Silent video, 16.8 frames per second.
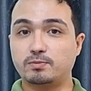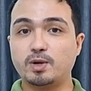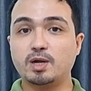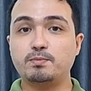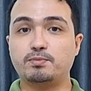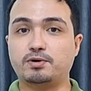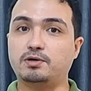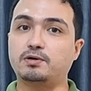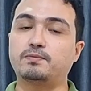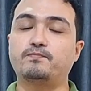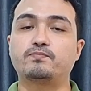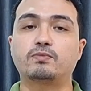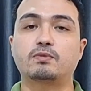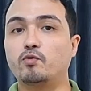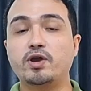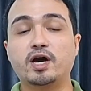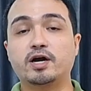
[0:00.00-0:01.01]
remember,
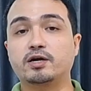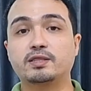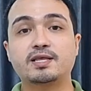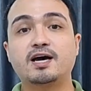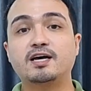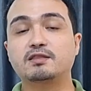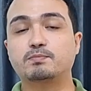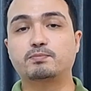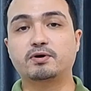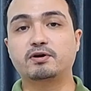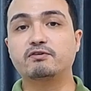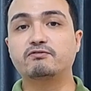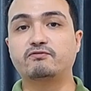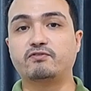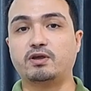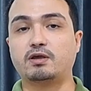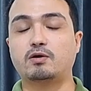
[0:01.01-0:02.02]
we are not
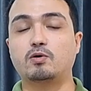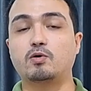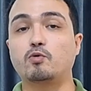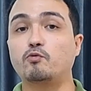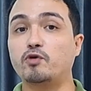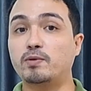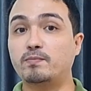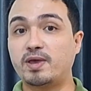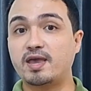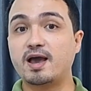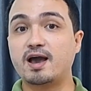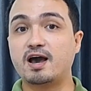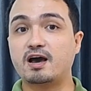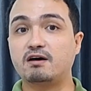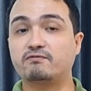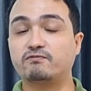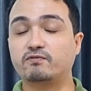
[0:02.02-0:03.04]
perfect. We may
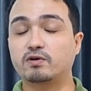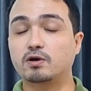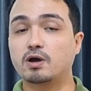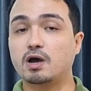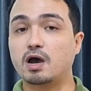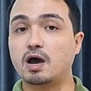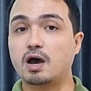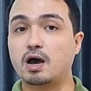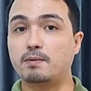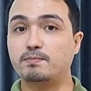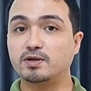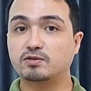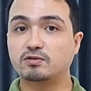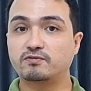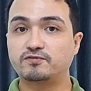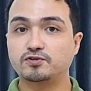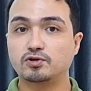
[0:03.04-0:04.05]
have a
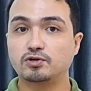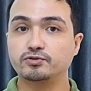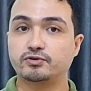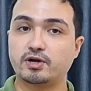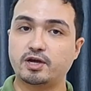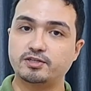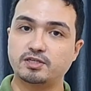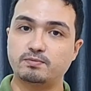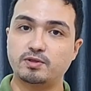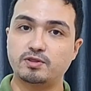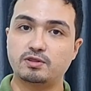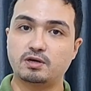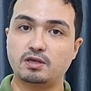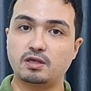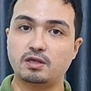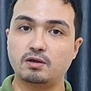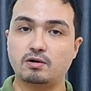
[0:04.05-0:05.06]
bit of shoulder
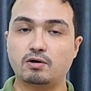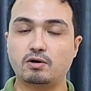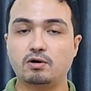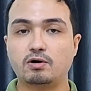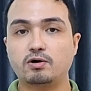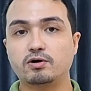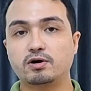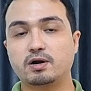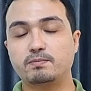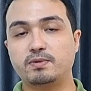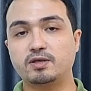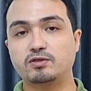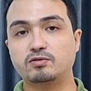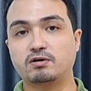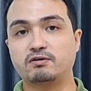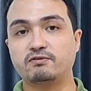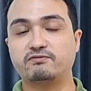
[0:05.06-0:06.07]
asymmetry or a
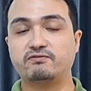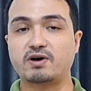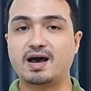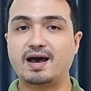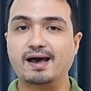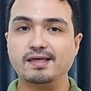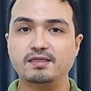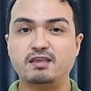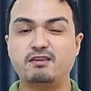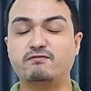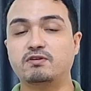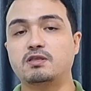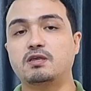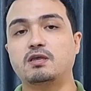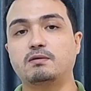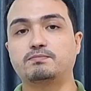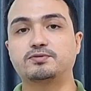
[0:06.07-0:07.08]
bit of uneven
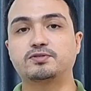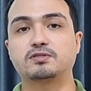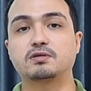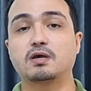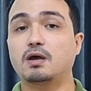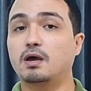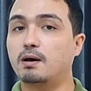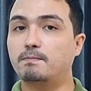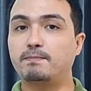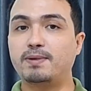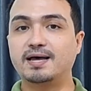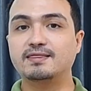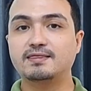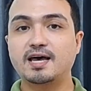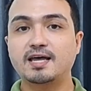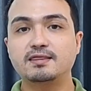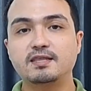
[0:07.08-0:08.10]
hips,
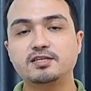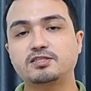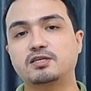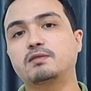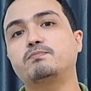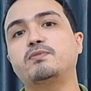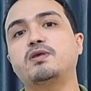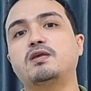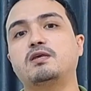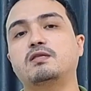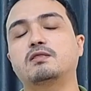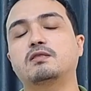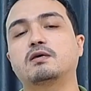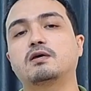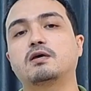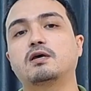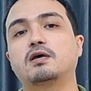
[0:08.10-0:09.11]
but that doesn't mean
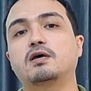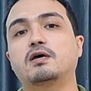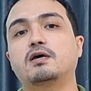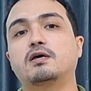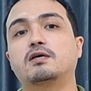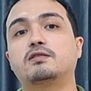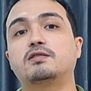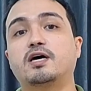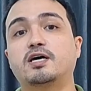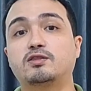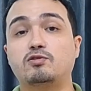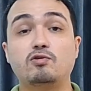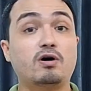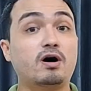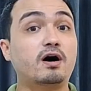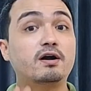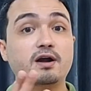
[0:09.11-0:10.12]
that
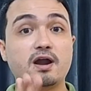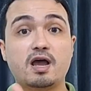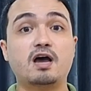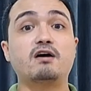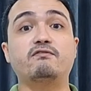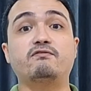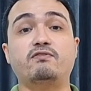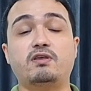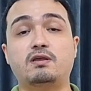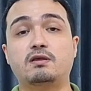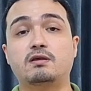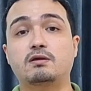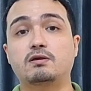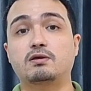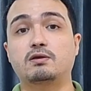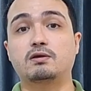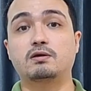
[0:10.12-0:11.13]
you are having
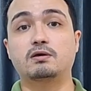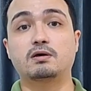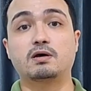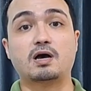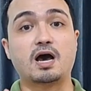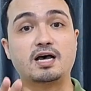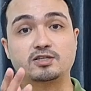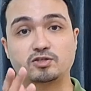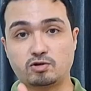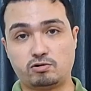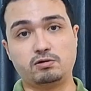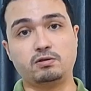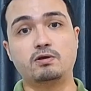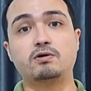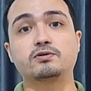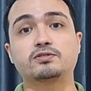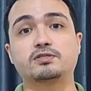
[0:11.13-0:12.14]
a
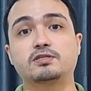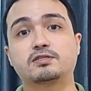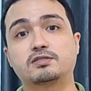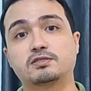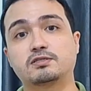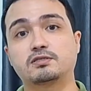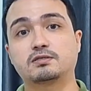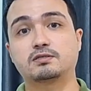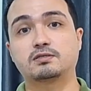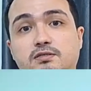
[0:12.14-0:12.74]
scoliosis.